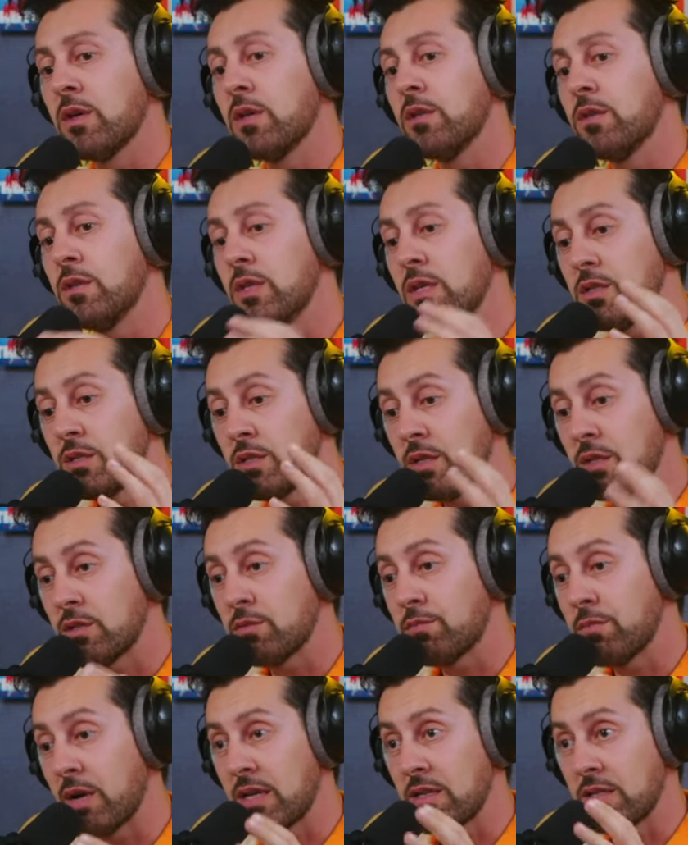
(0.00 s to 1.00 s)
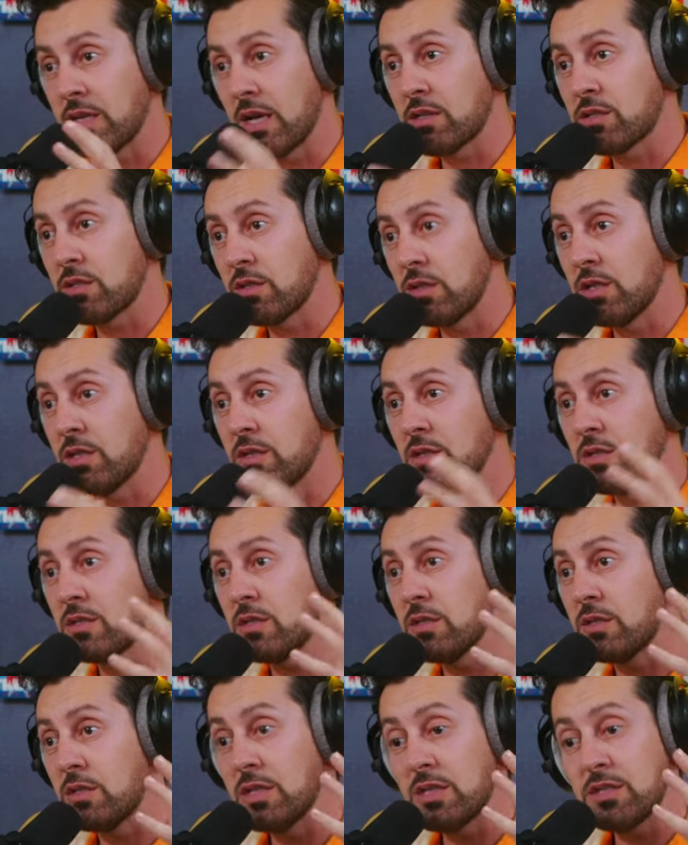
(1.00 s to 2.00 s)
this is my destiny this
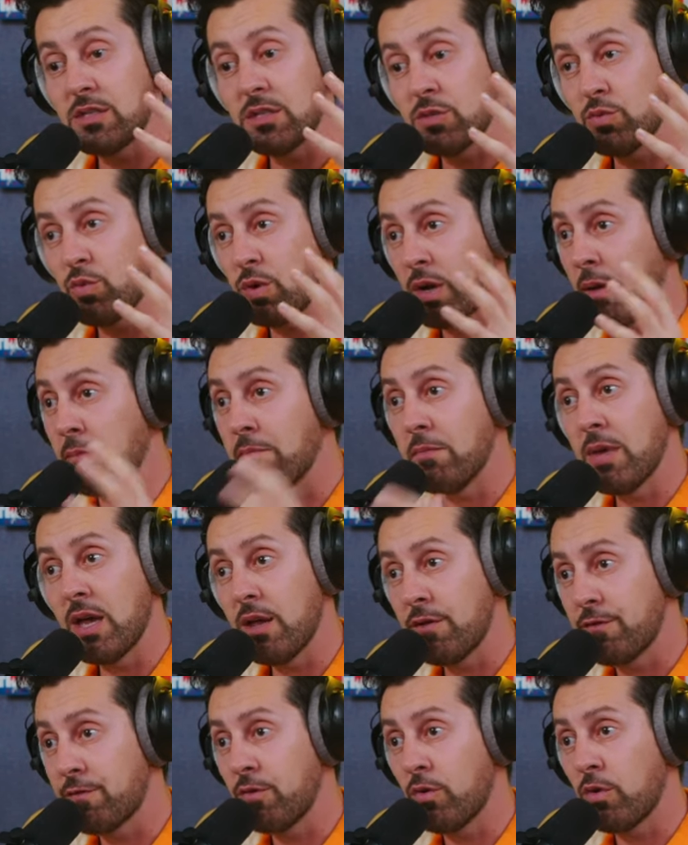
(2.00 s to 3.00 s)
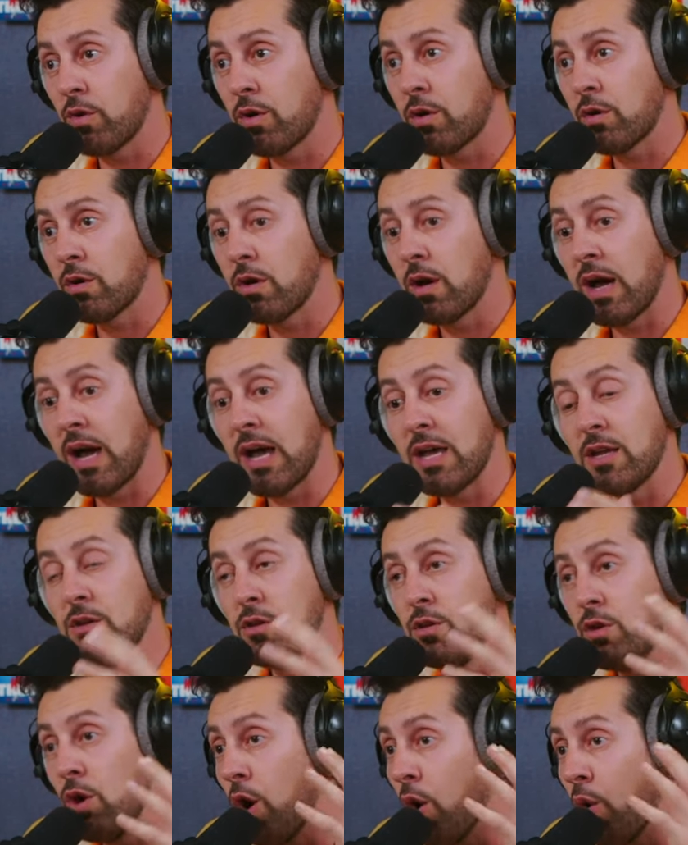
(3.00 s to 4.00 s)
is this is what i'm made for i
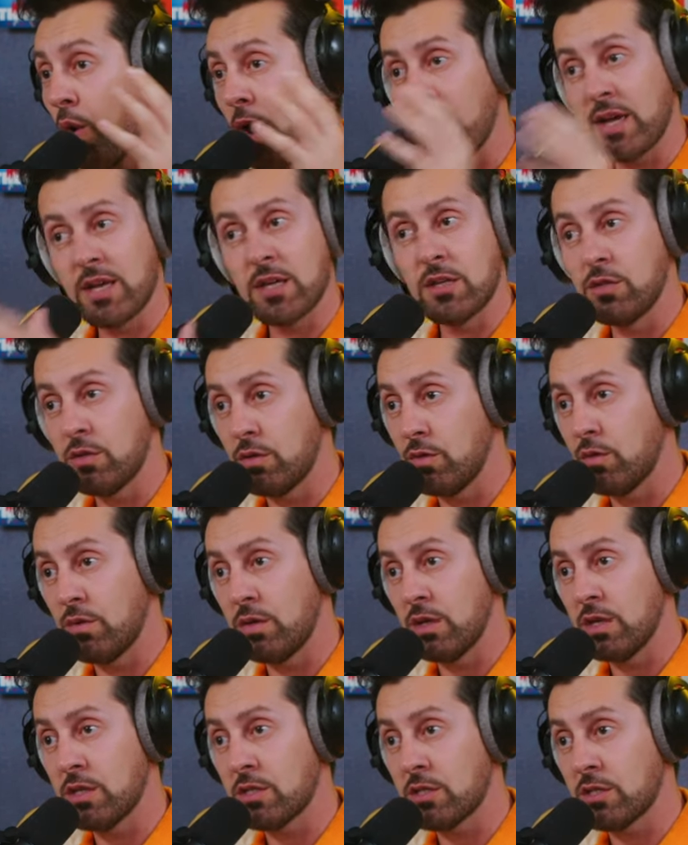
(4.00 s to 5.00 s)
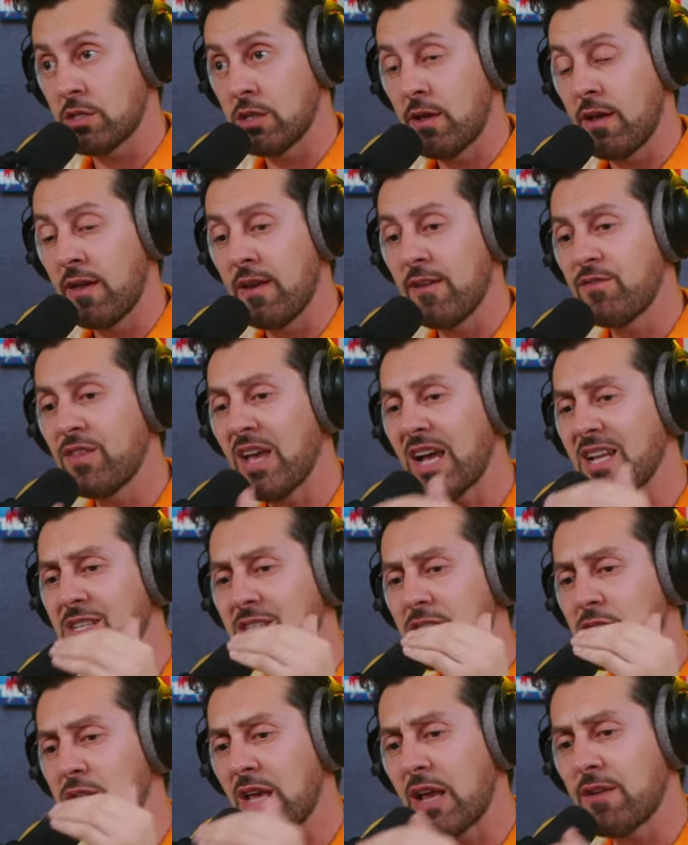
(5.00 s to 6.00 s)
know i can do this and if
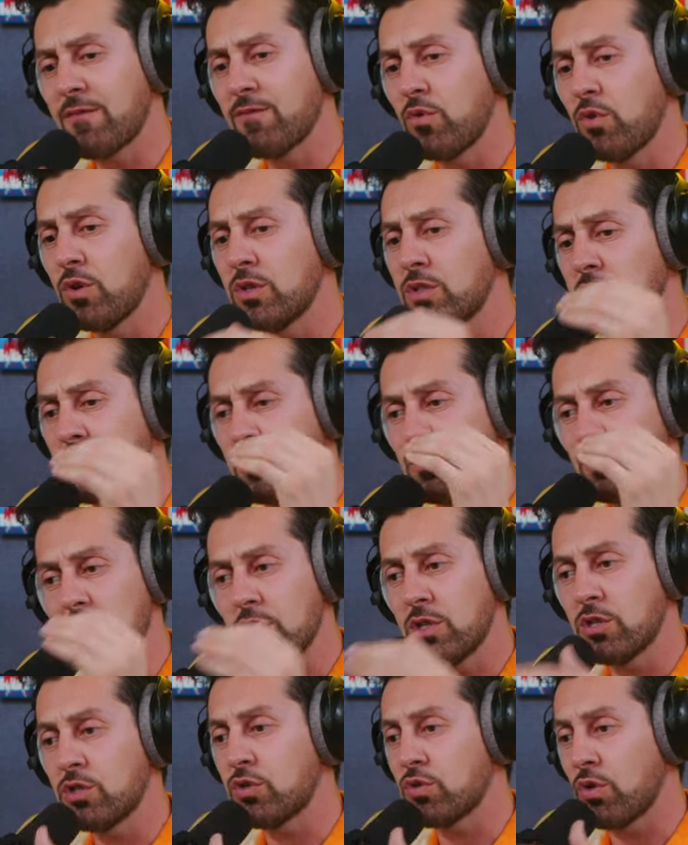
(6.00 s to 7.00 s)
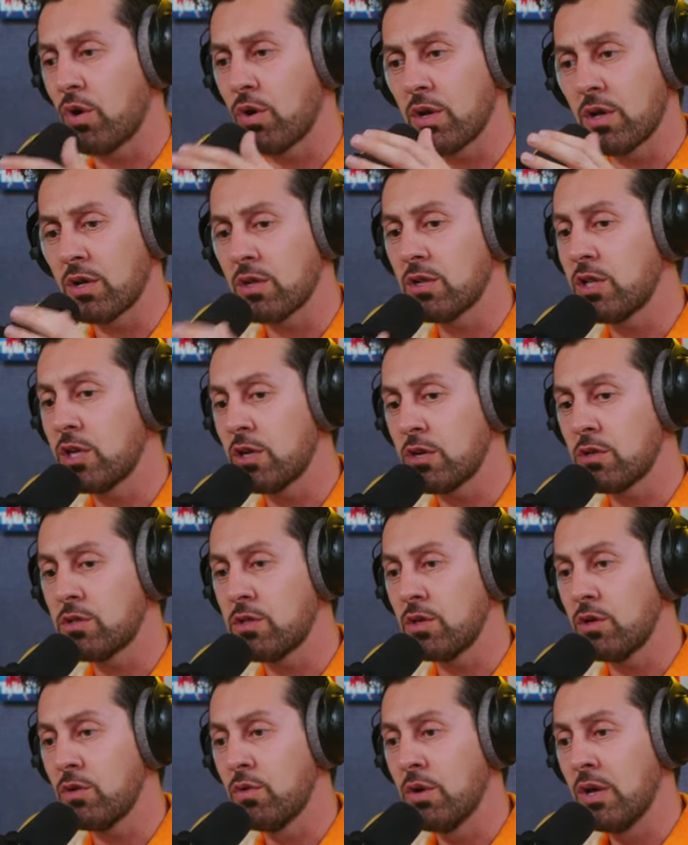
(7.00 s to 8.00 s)
that's that voice is really strong and clear to
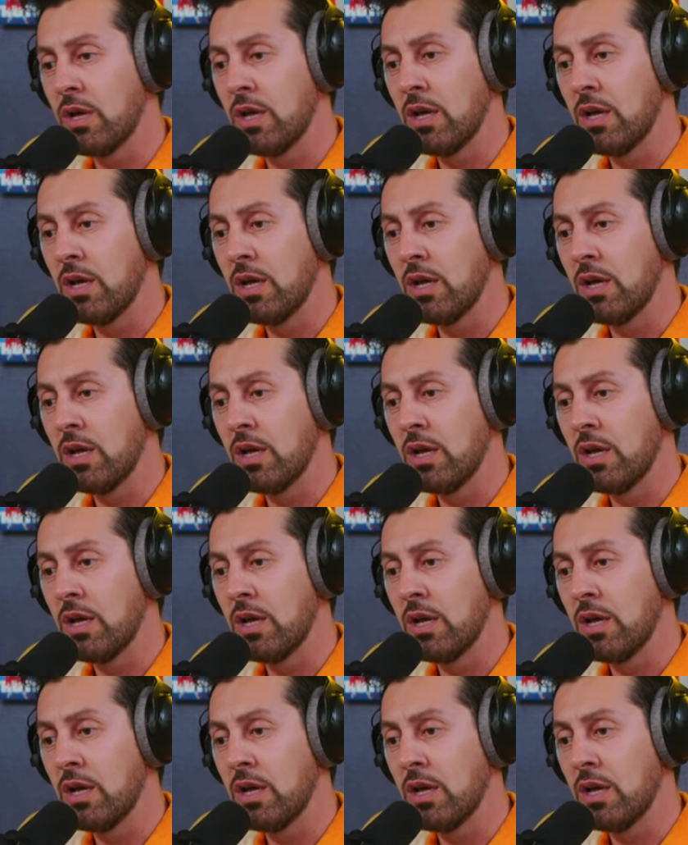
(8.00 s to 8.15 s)
you